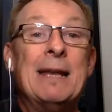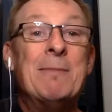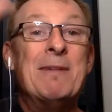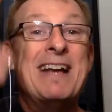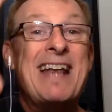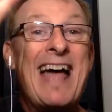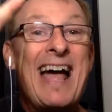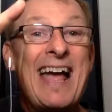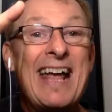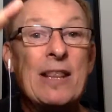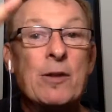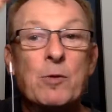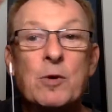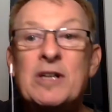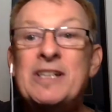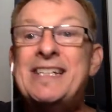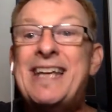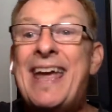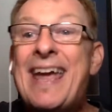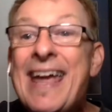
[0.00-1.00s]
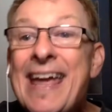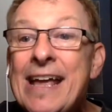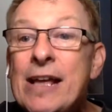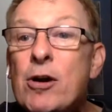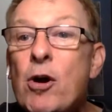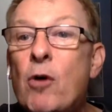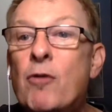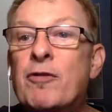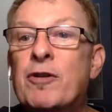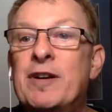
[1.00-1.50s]
Number nine, the word
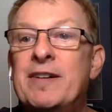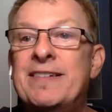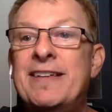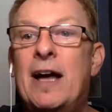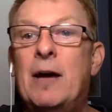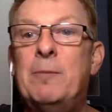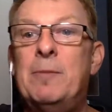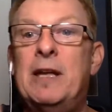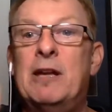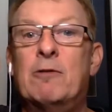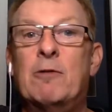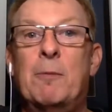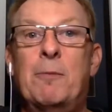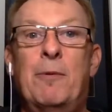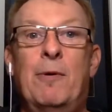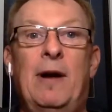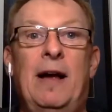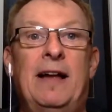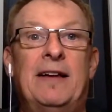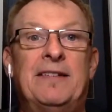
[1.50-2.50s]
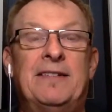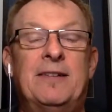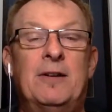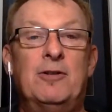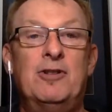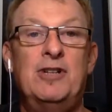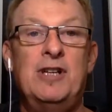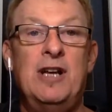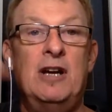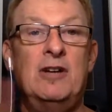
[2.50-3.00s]
takeover is now being repressed.
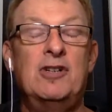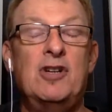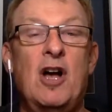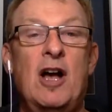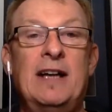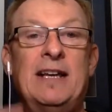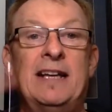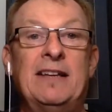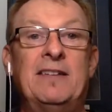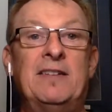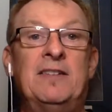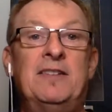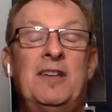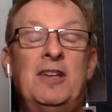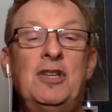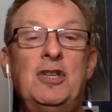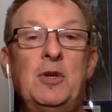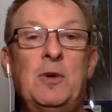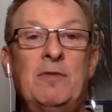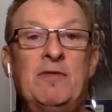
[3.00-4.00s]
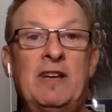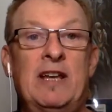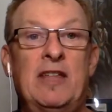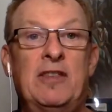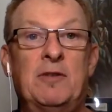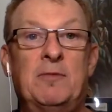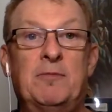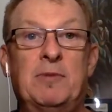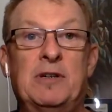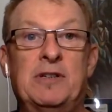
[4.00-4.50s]
So shared content. So say you have
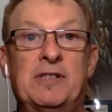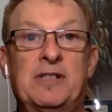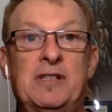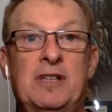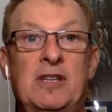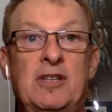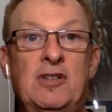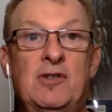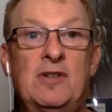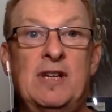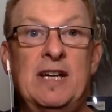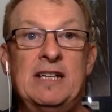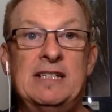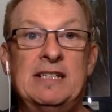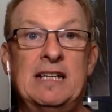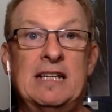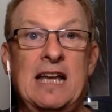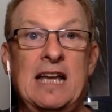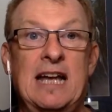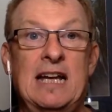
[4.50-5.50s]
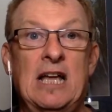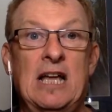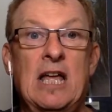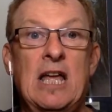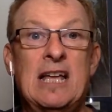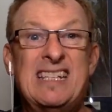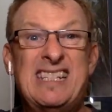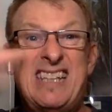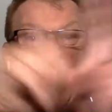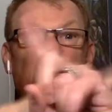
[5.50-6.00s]
another person that guys like kind of
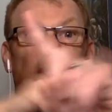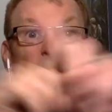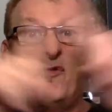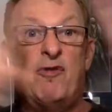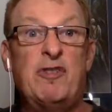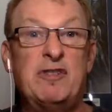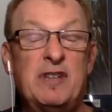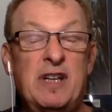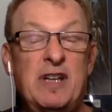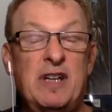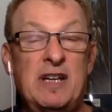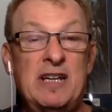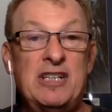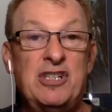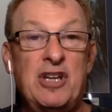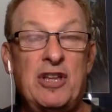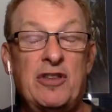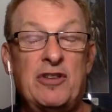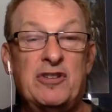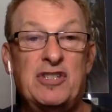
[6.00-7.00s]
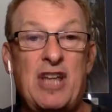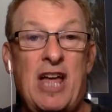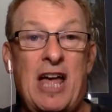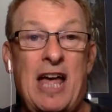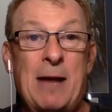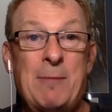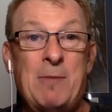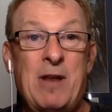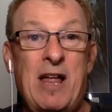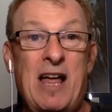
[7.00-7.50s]
take over each other's
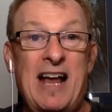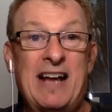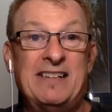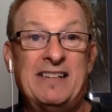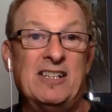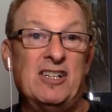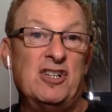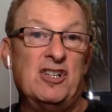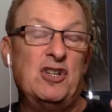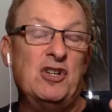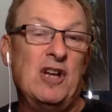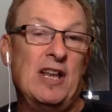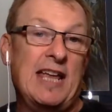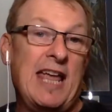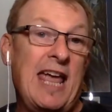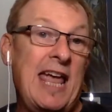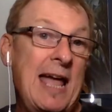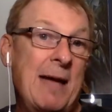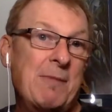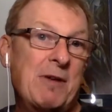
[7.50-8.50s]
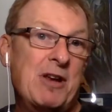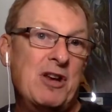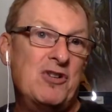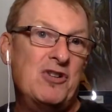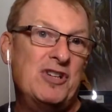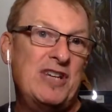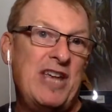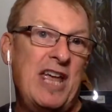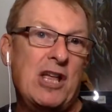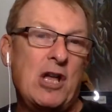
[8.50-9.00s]
timelines and you do like, hey, I'm going to do
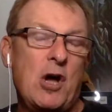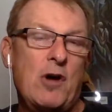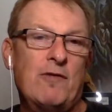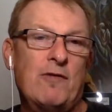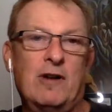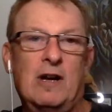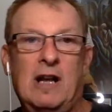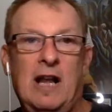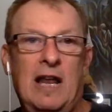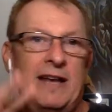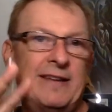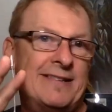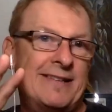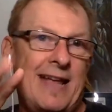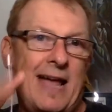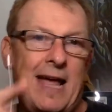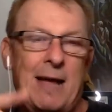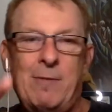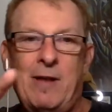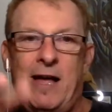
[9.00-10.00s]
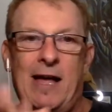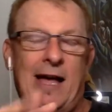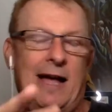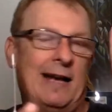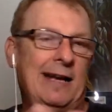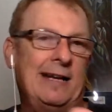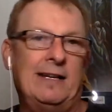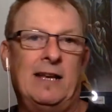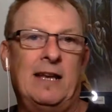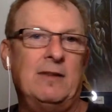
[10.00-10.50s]
a takeover of Glen's
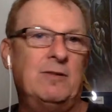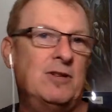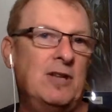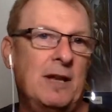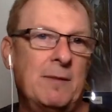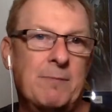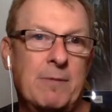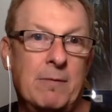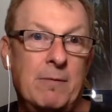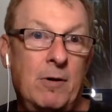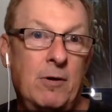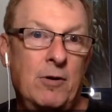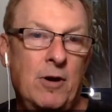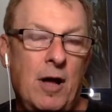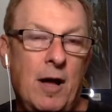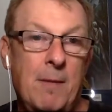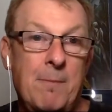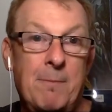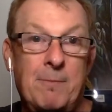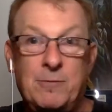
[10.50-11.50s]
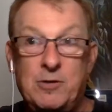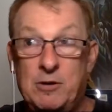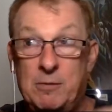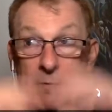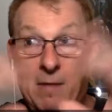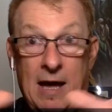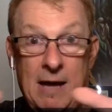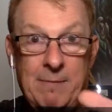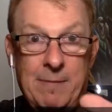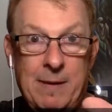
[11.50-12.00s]
timeline. And they, they promote um, to
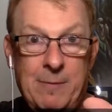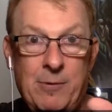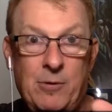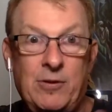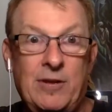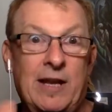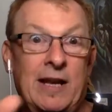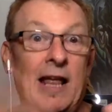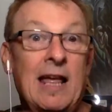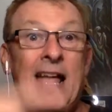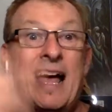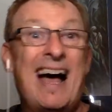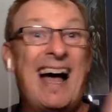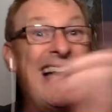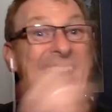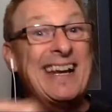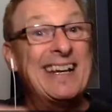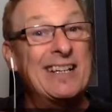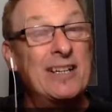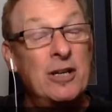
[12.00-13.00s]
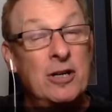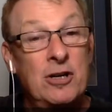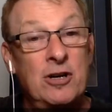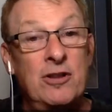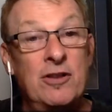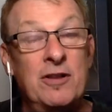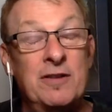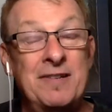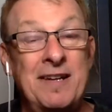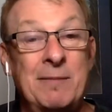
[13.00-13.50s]
my people and then I get to
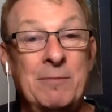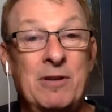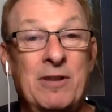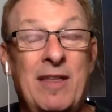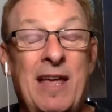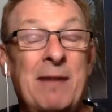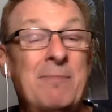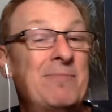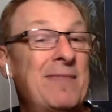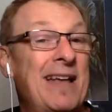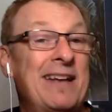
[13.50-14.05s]
do the same to them.